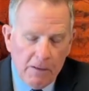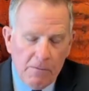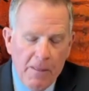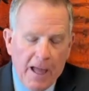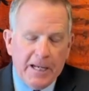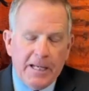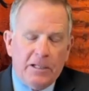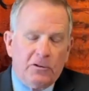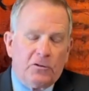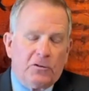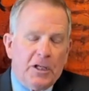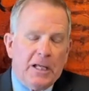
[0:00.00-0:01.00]
that
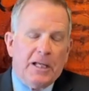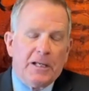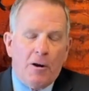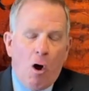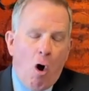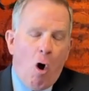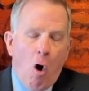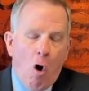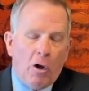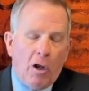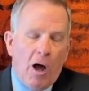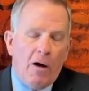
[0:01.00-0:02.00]
is in
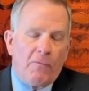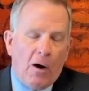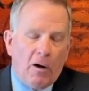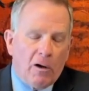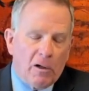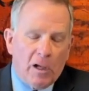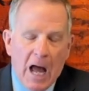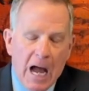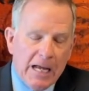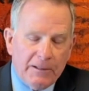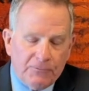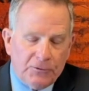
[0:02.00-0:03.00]
all of our
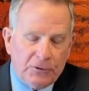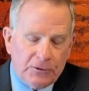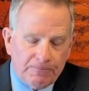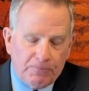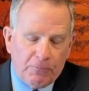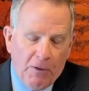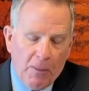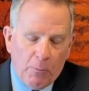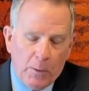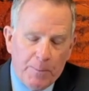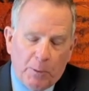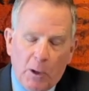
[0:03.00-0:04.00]
lives. Father,
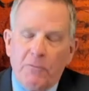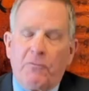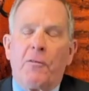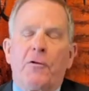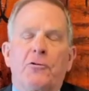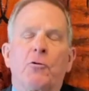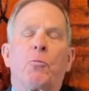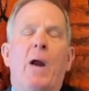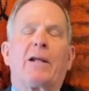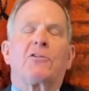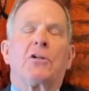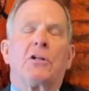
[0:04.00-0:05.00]
we pray for the
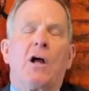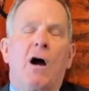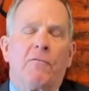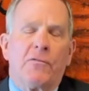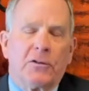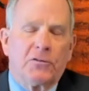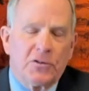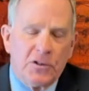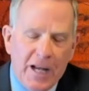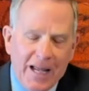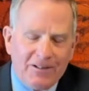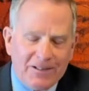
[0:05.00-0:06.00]
direction of this
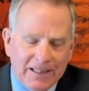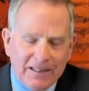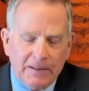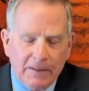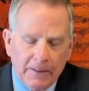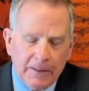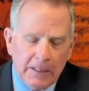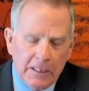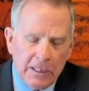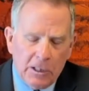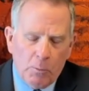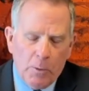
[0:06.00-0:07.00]
nation.
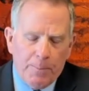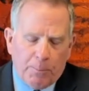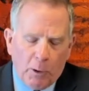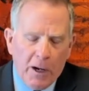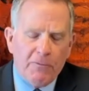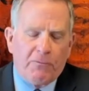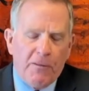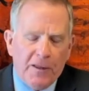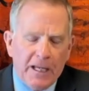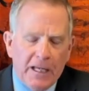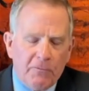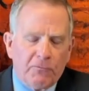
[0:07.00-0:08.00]
We pray for
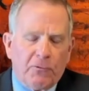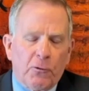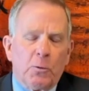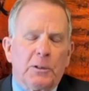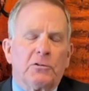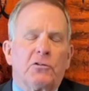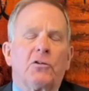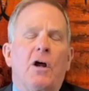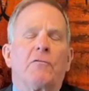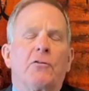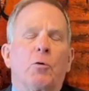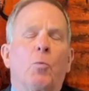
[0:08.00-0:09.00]
the influence
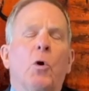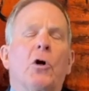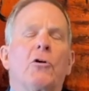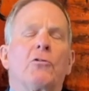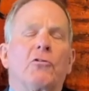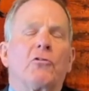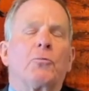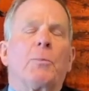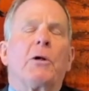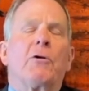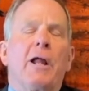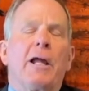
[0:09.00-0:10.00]
of your word, your
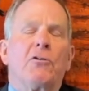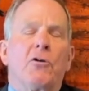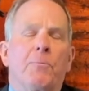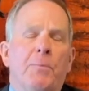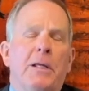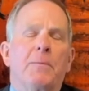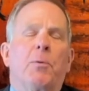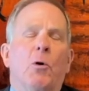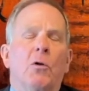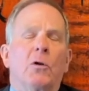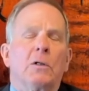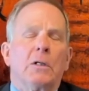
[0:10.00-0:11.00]
spirit, and your
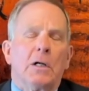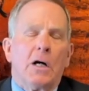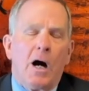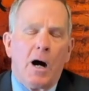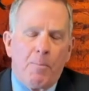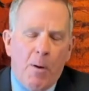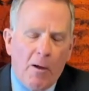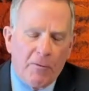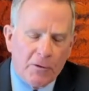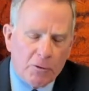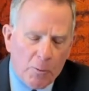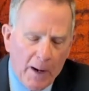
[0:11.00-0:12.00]
people upon
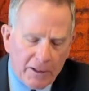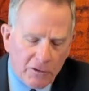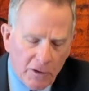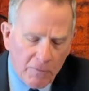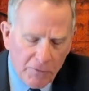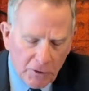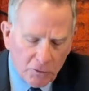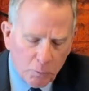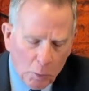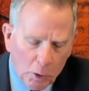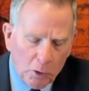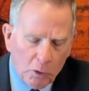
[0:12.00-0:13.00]
the direction of this
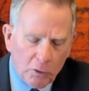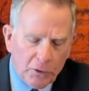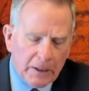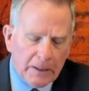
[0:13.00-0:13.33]
world